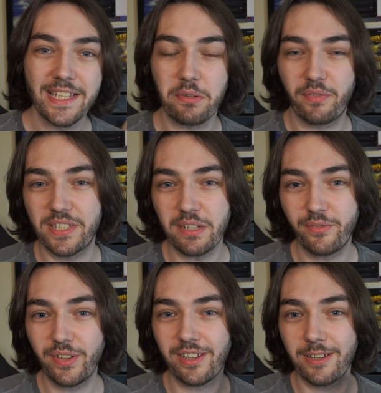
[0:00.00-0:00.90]
So if you don't
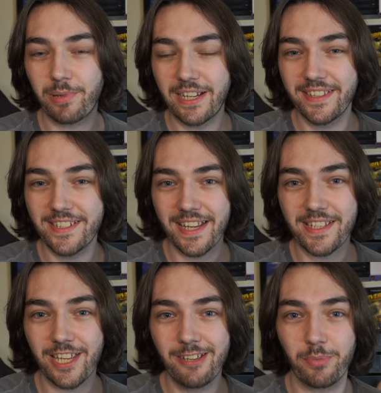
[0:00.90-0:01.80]
feel like playing the
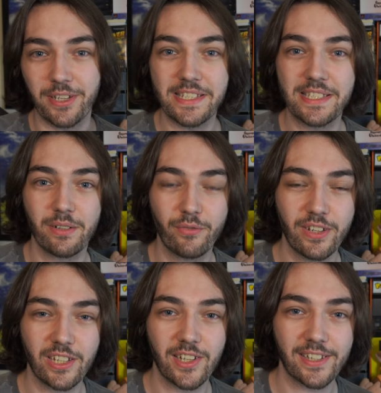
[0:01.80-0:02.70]
DS game but you still
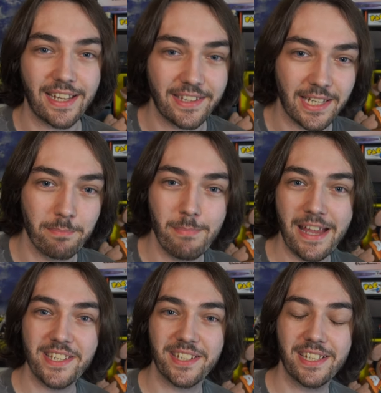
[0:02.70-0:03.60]
feel like getting the
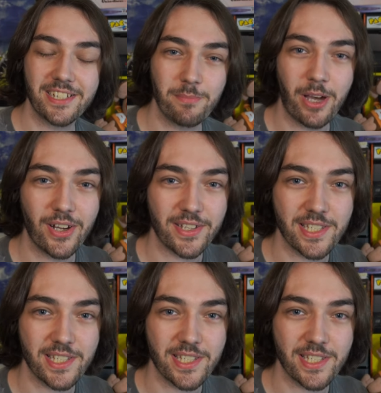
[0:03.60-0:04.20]
amazing Kingdom Hearts